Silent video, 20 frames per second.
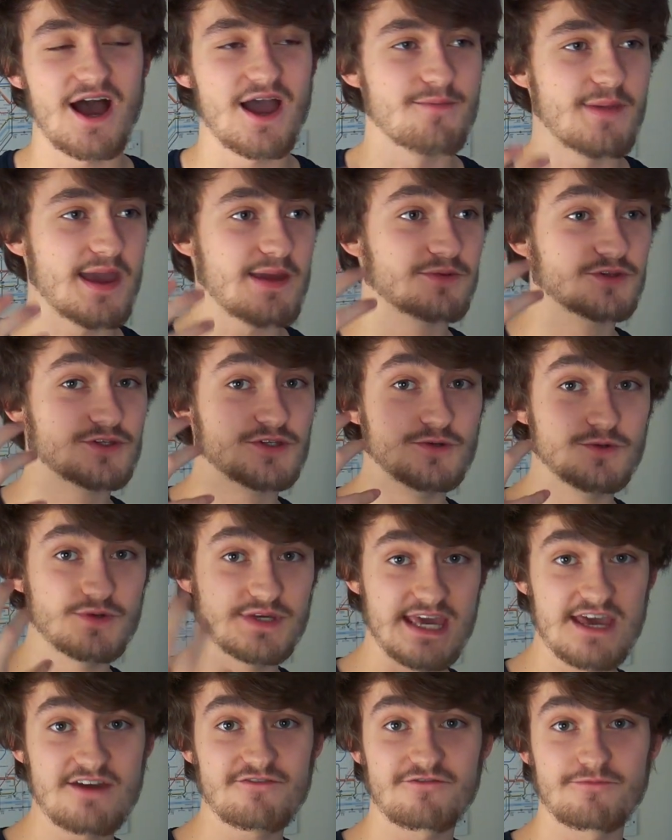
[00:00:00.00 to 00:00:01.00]
I am able to
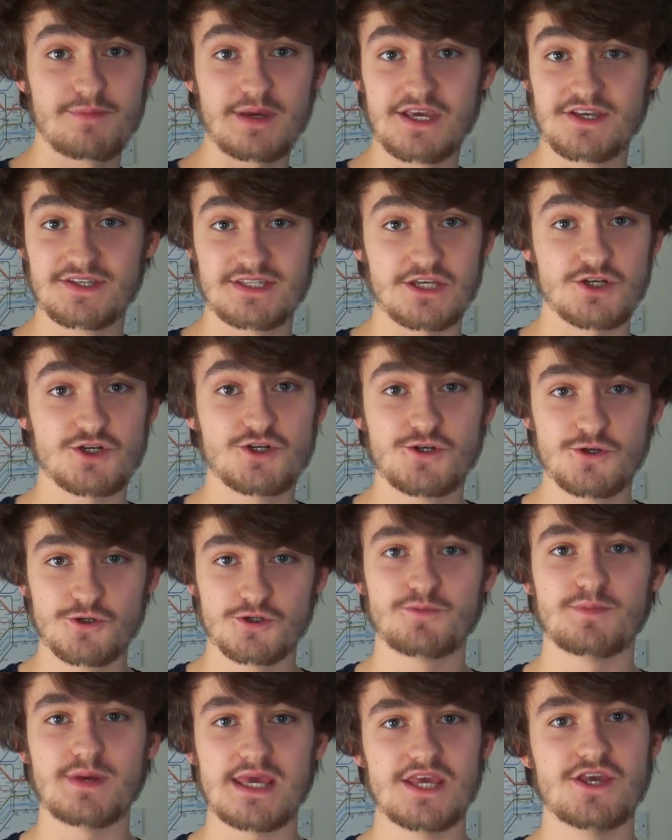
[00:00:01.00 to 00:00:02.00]
give, because it
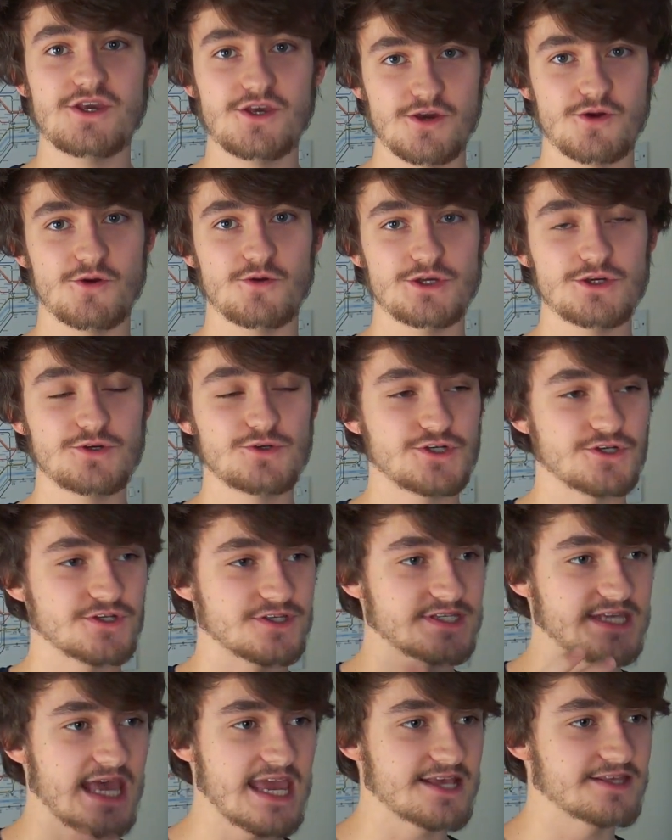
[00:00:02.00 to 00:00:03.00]
should be you. You
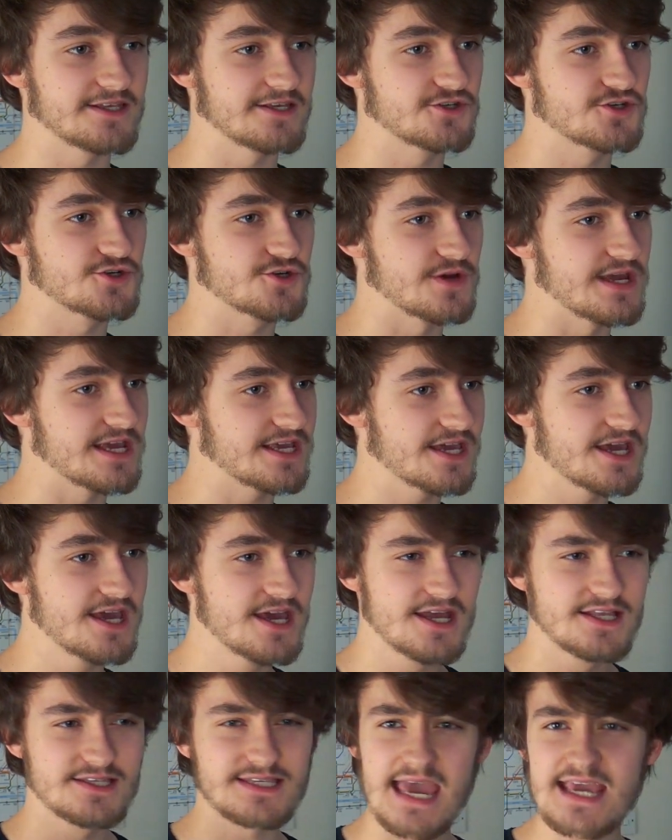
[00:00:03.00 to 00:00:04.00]
should take this trick,
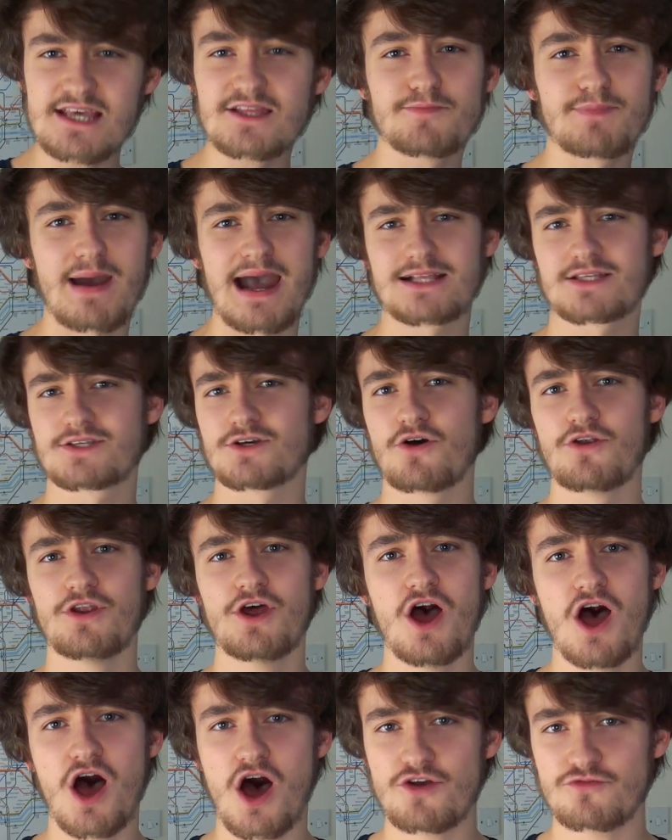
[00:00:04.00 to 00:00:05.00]
take the
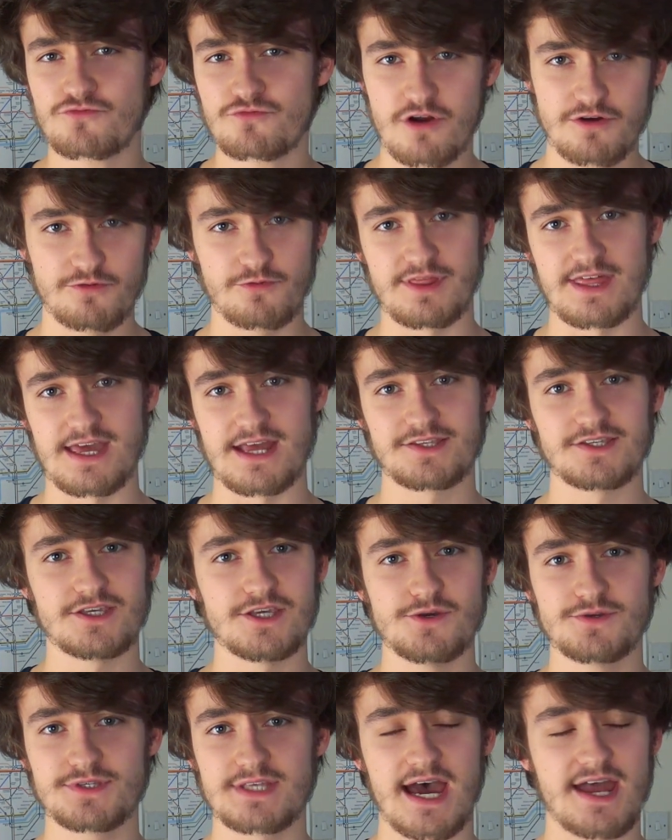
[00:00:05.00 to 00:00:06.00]
baton and run with it, to
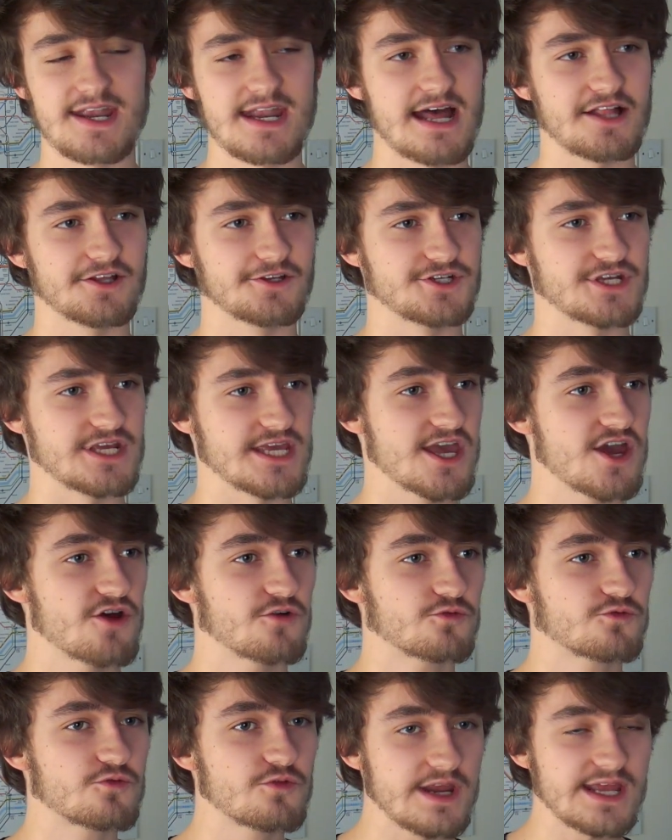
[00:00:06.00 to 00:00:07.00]
use that analogy.
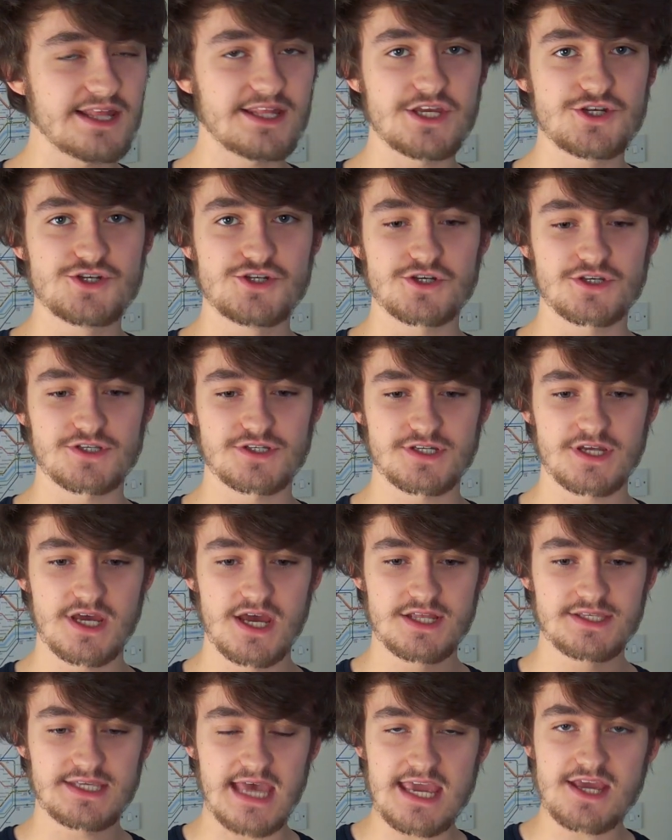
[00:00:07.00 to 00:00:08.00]
Really just
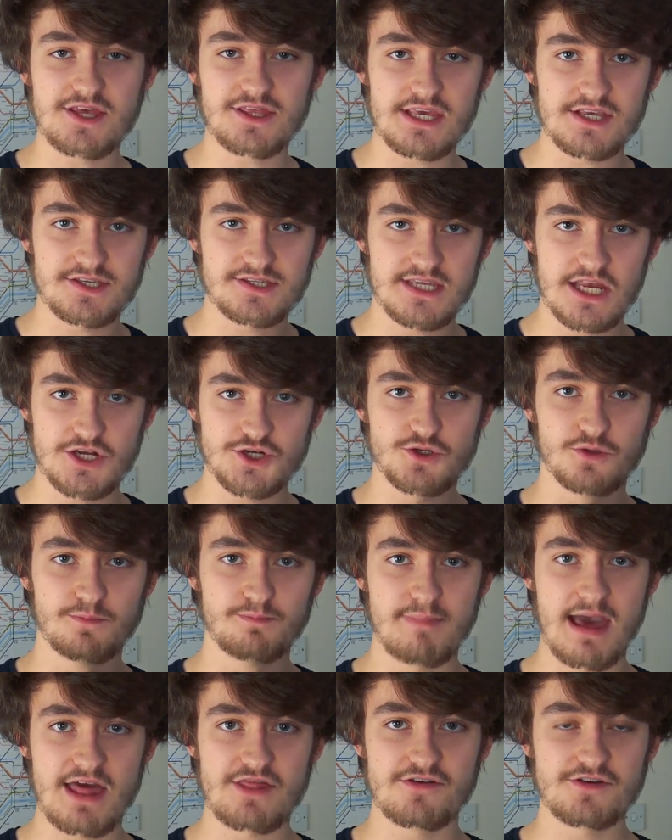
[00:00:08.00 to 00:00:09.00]
take the essential
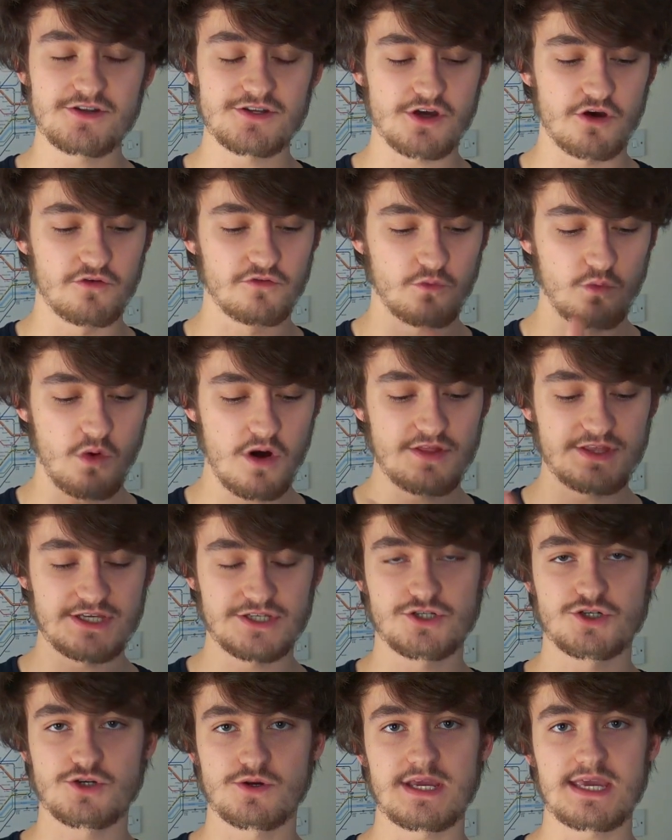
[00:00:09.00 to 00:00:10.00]
method of what
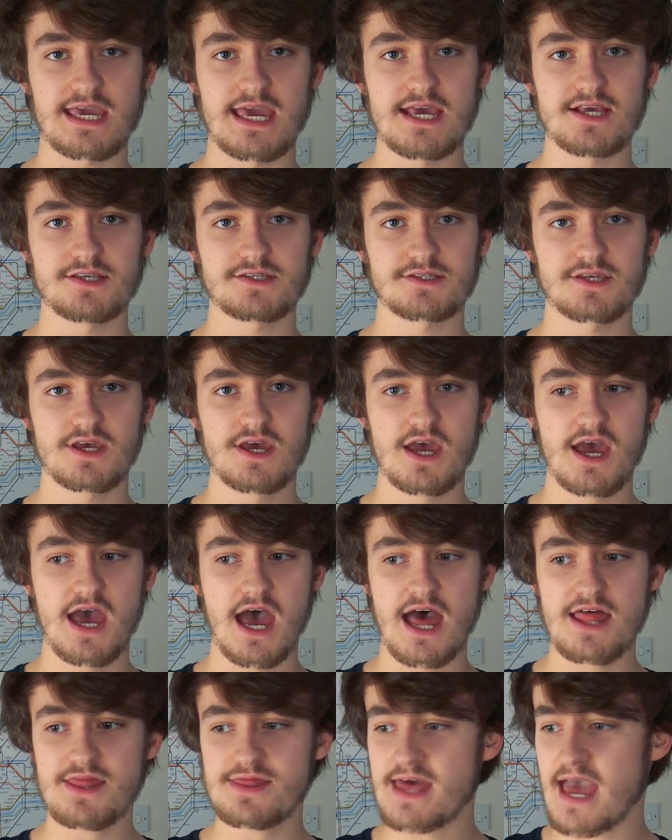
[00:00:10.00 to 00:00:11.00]
this trick is,
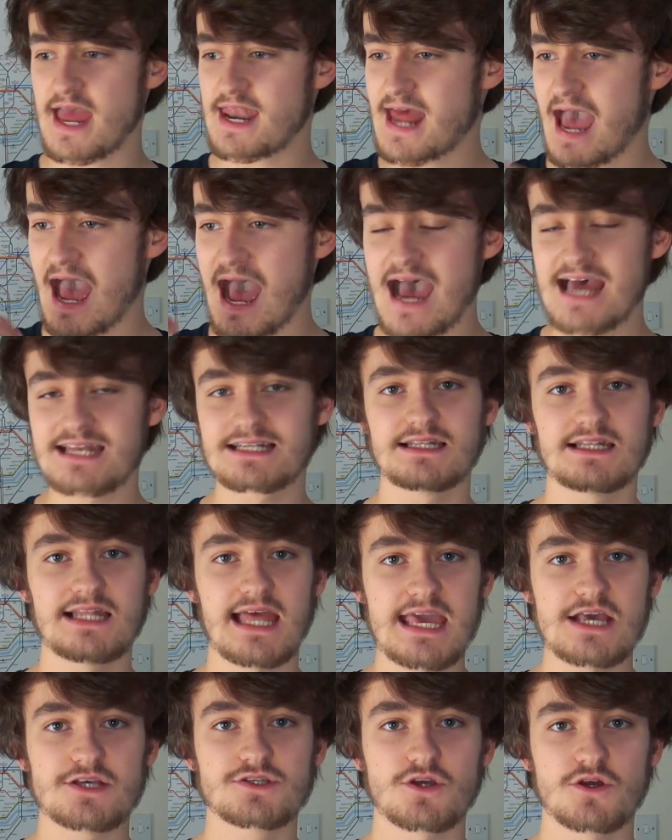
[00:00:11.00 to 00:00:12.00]
and then add
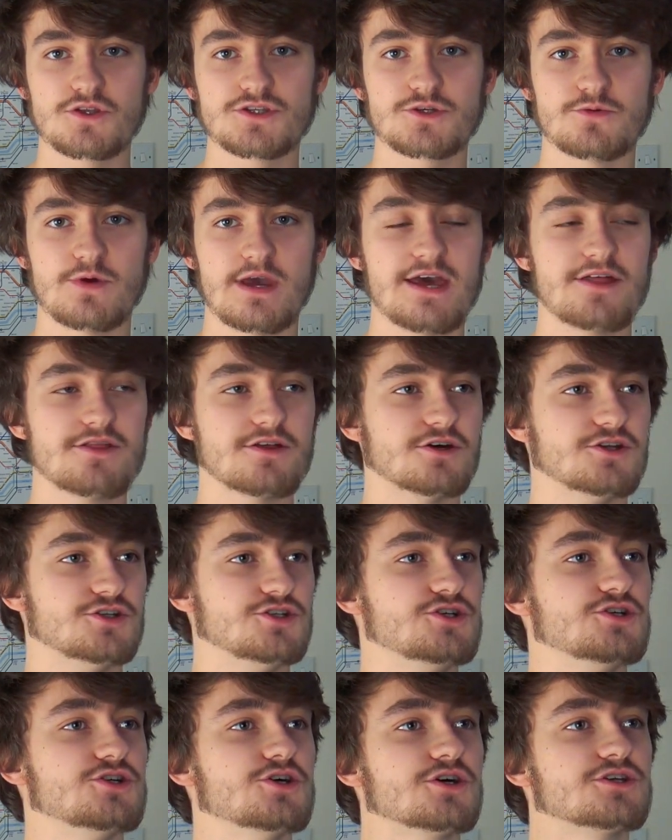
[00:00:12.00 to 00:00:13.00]
layers onto it that
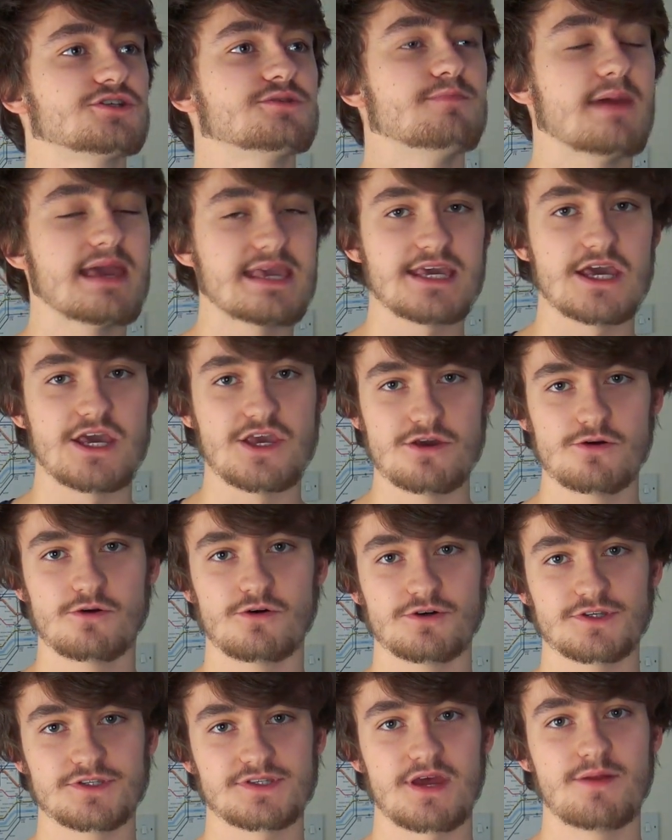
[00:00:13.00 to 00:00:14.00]
just make it
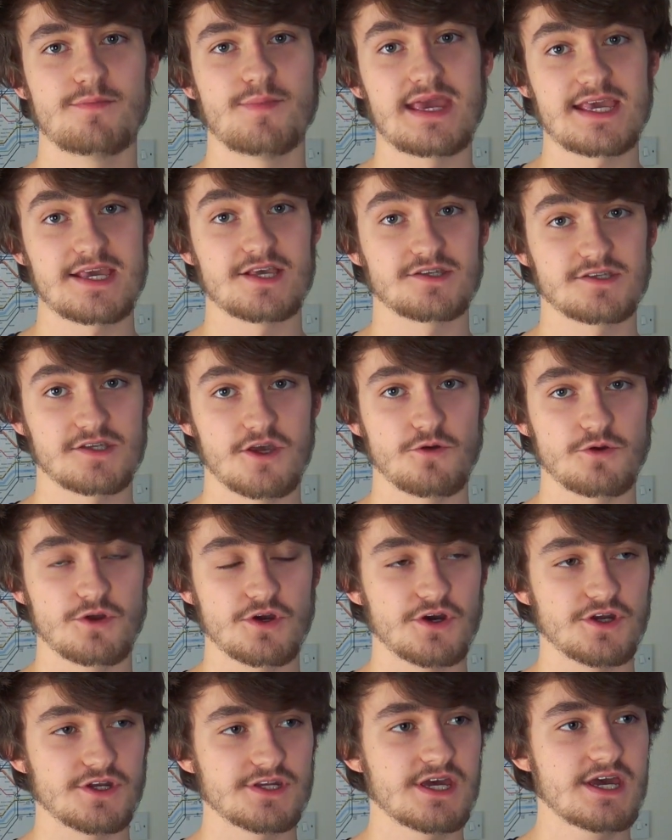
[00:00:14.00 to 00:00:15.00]
yours and make it so
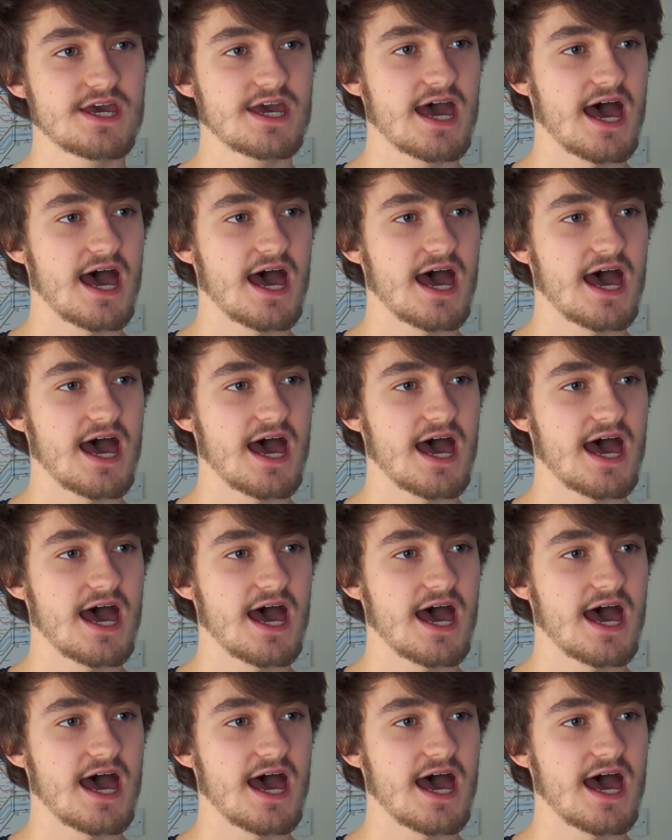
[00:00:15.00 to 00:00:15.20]
good.